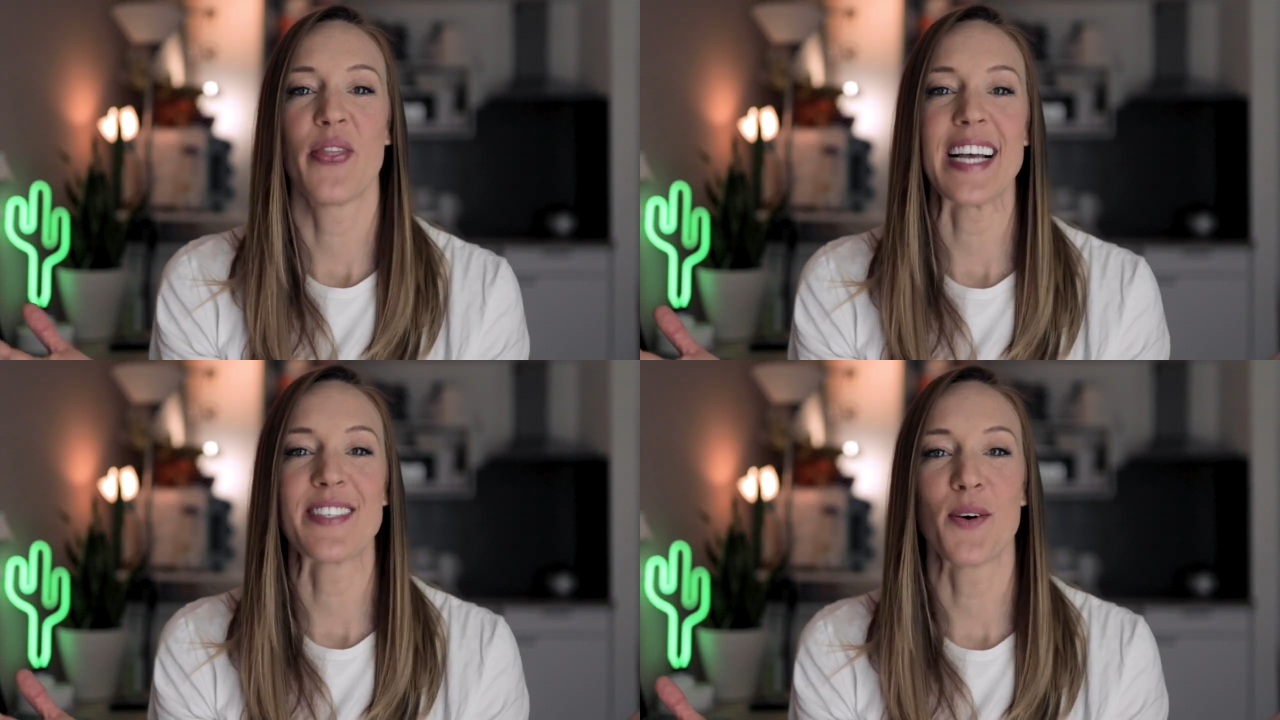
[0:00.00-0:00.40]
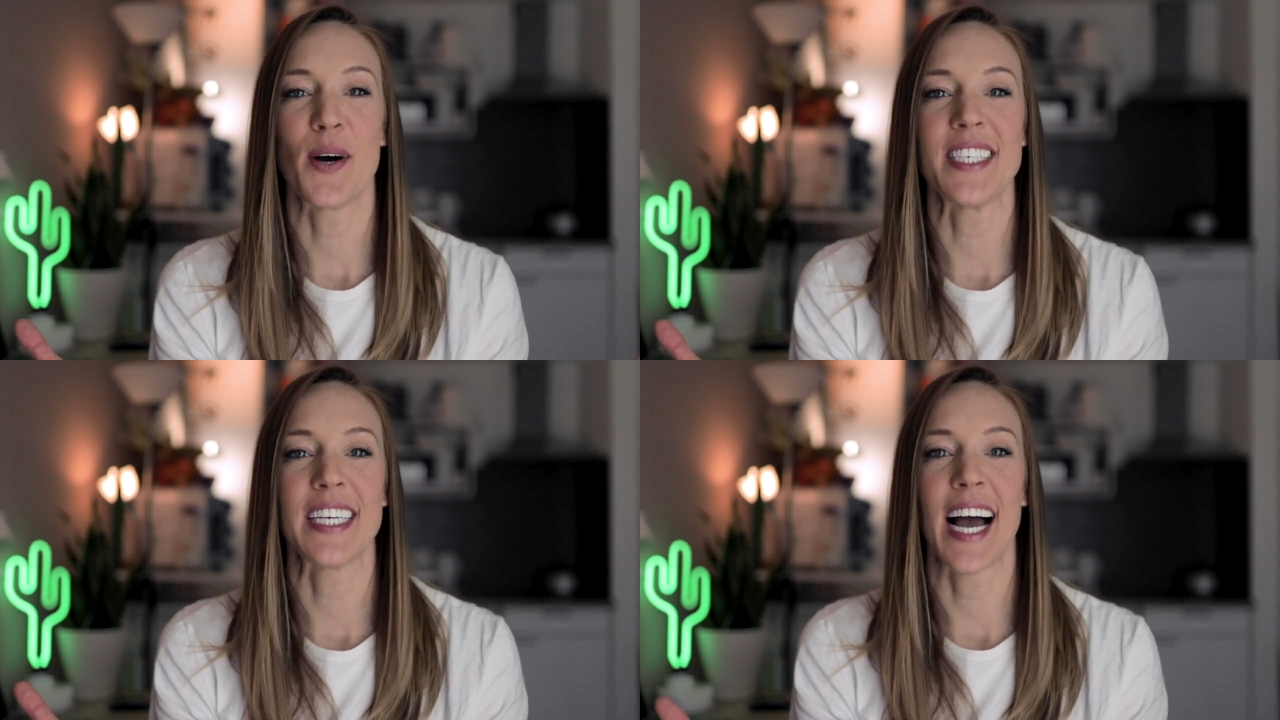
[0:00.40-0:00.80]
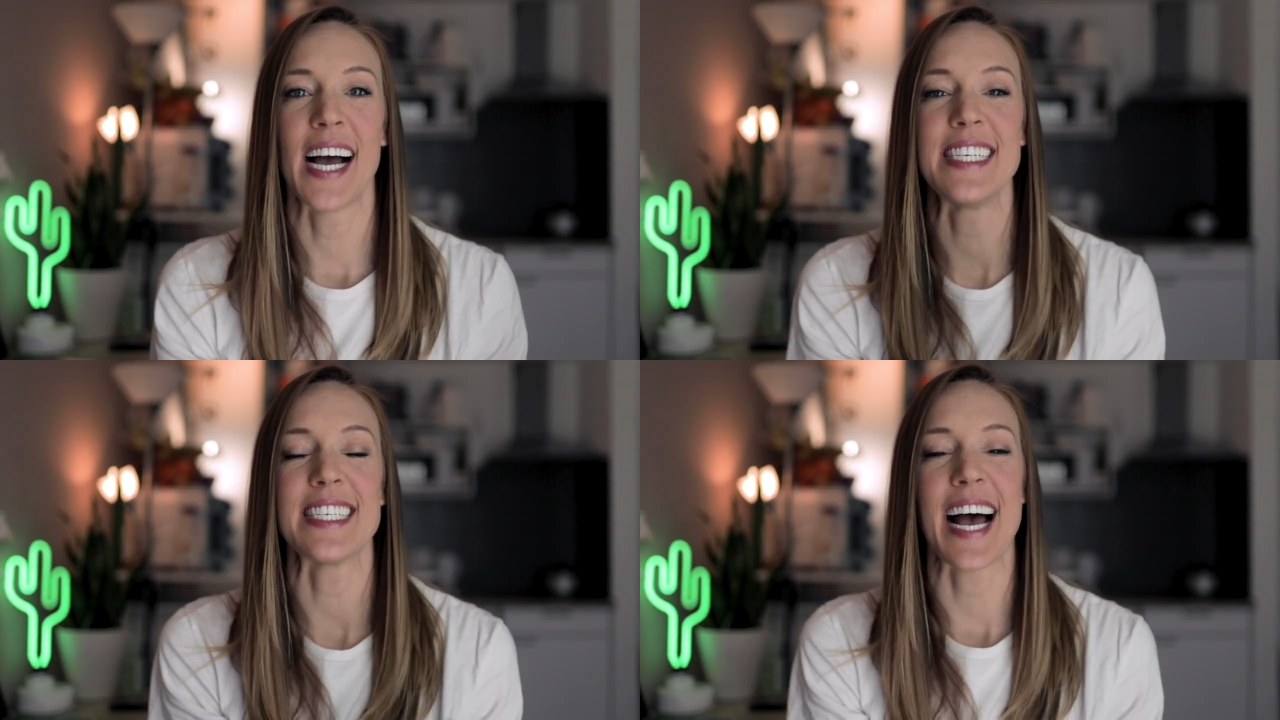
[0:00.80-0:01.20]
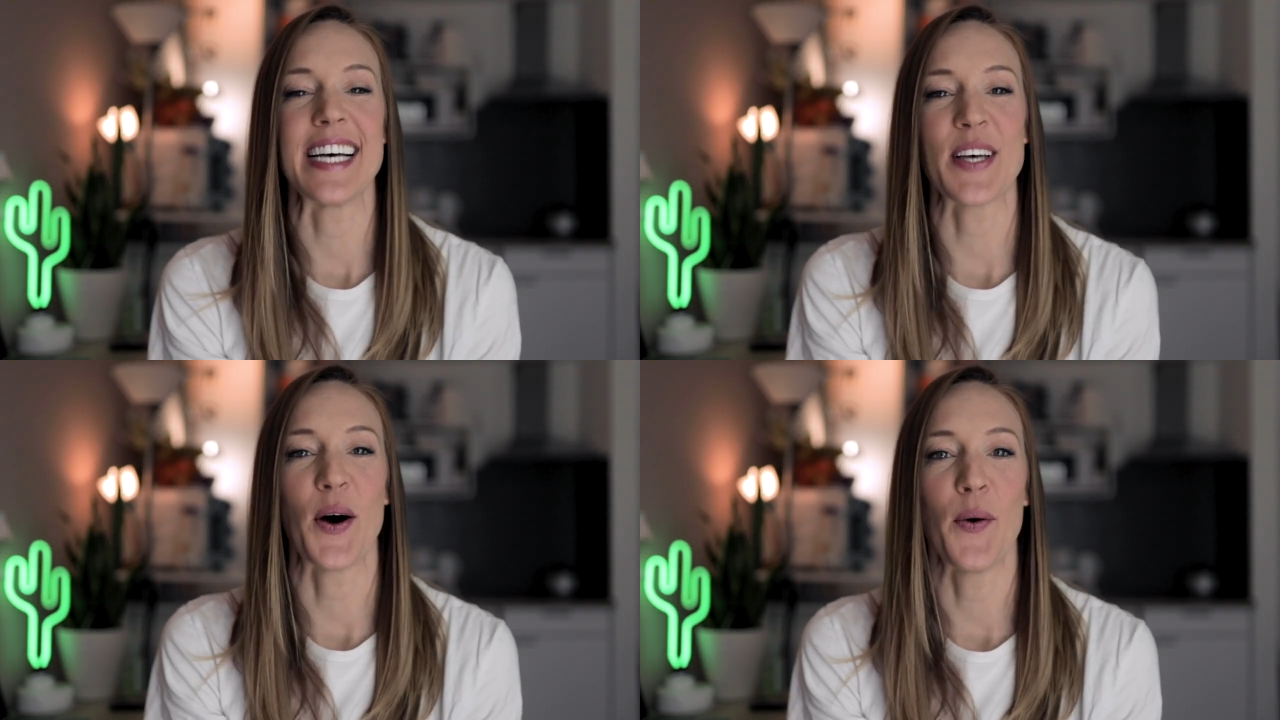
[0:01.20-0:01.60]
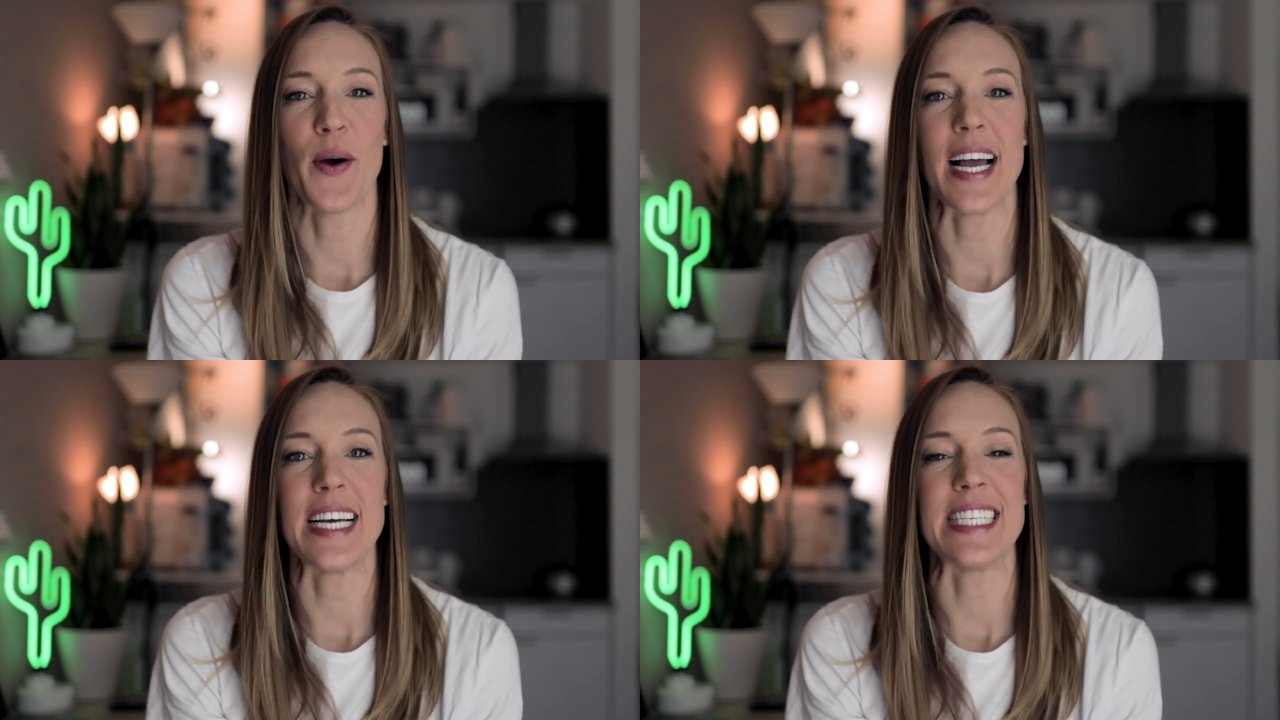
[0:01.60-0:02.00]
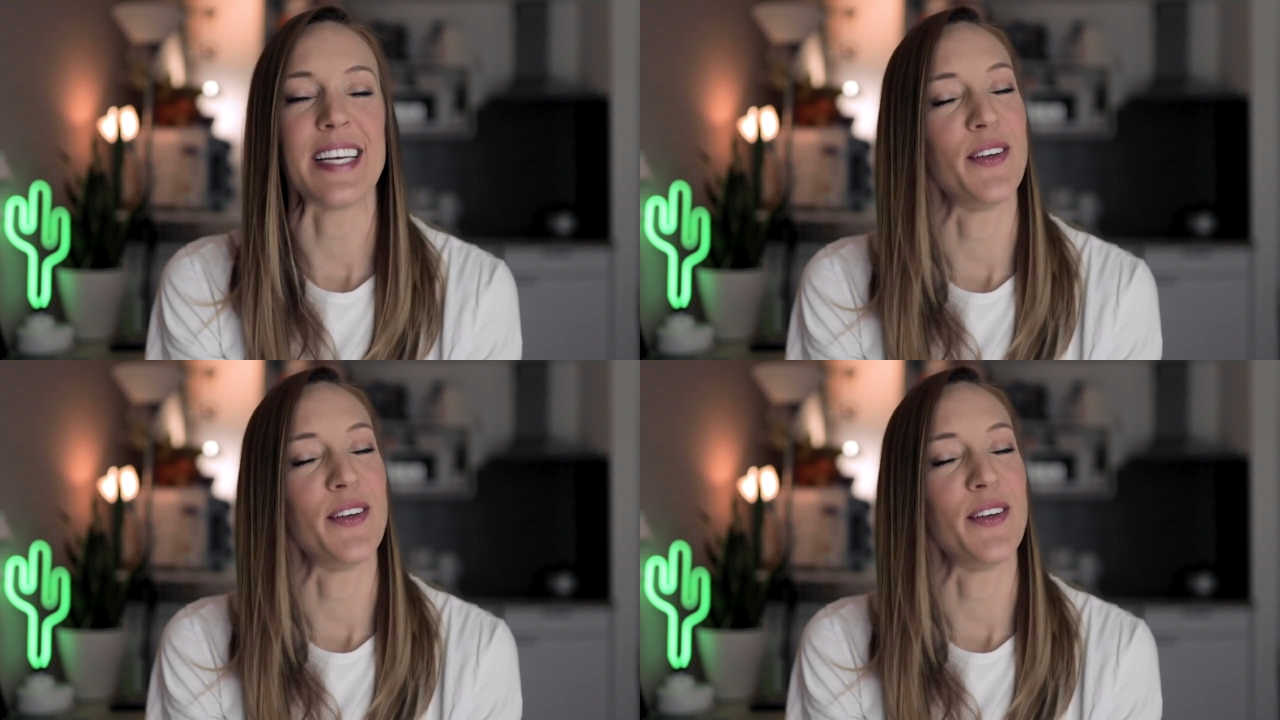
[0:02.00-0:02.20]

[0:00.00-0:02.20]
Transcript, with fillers: Thanks for watching, guys. As always,